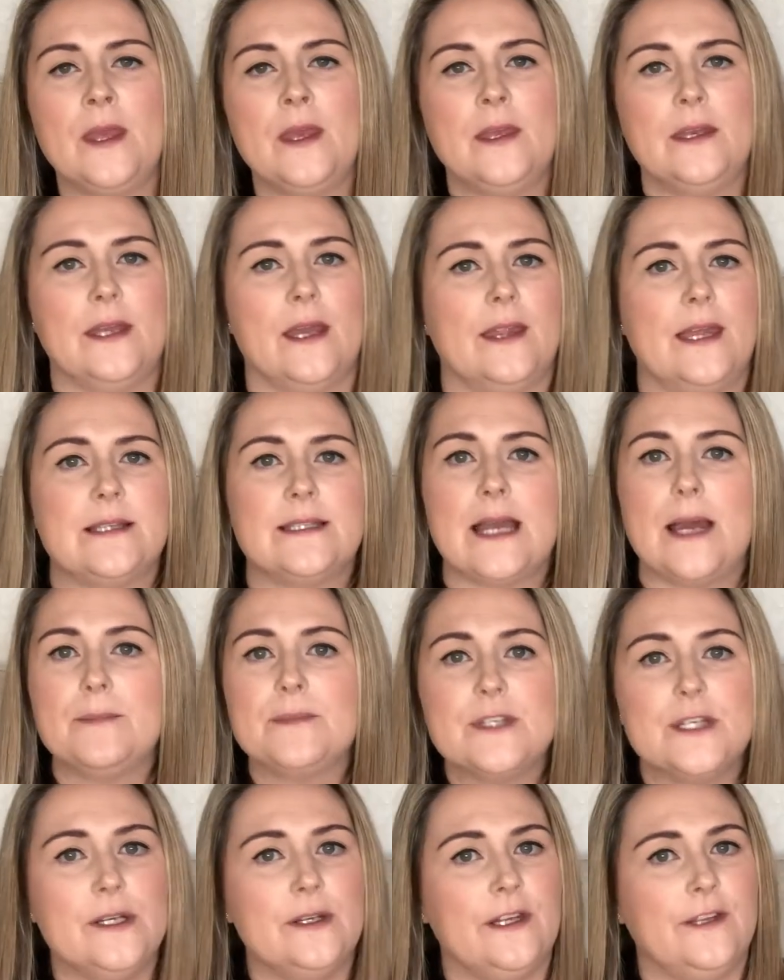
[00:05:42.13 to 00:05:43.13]
Now that's
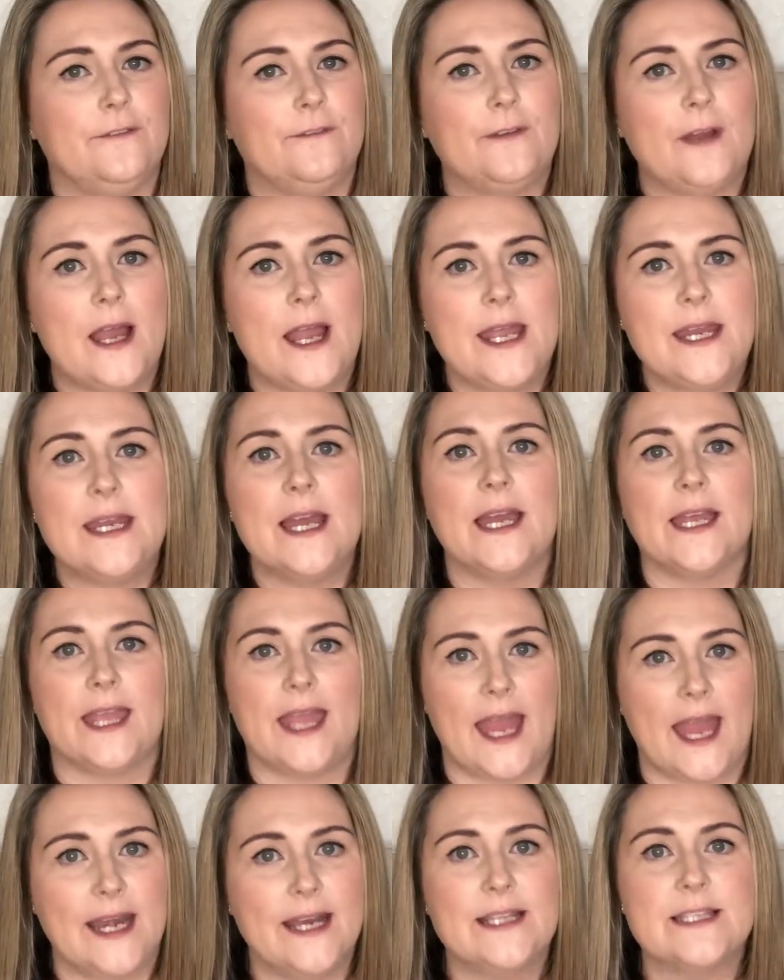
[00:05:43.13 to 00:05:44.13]
absolutely fine.
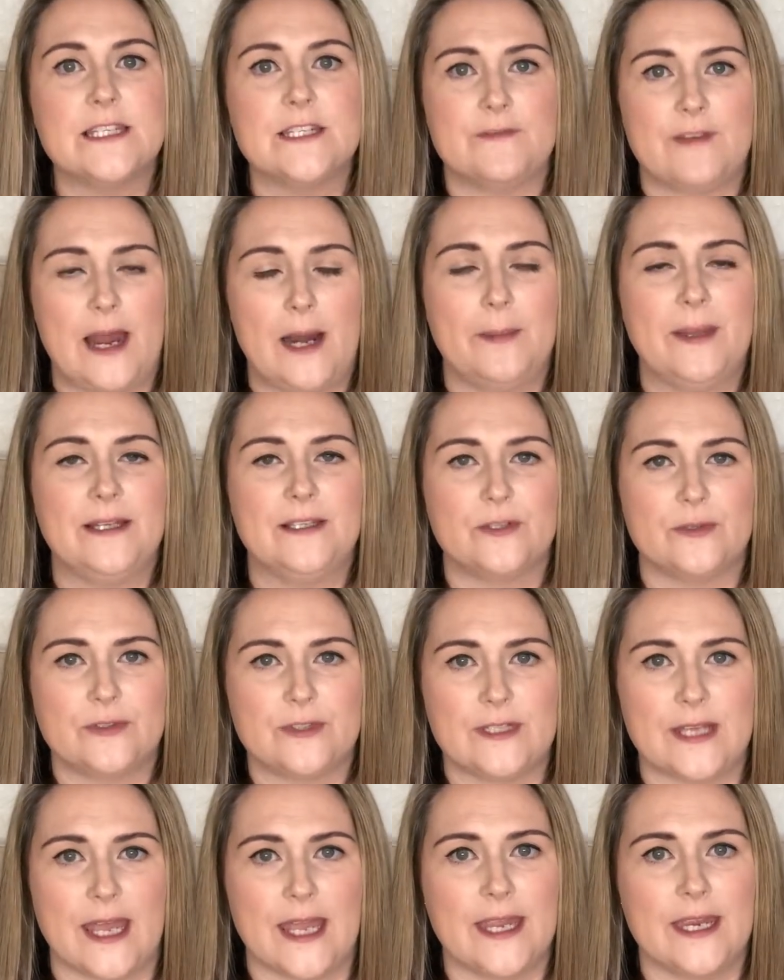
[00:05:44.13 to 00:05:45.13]
Again, it's a developmental
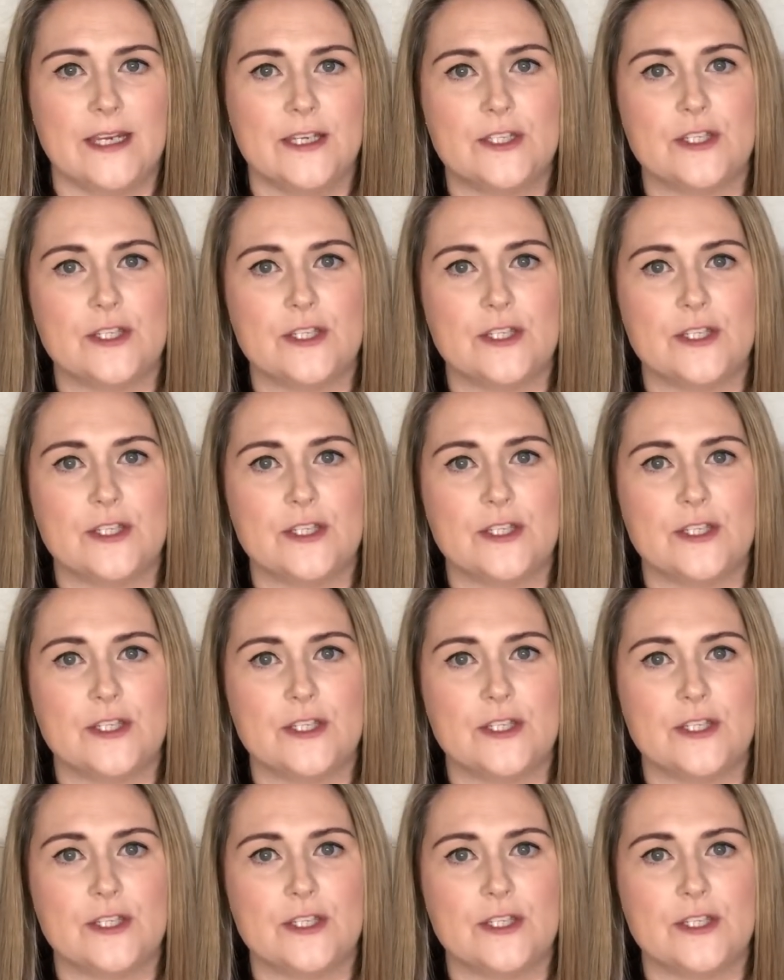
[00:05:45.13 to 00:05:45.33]
stage.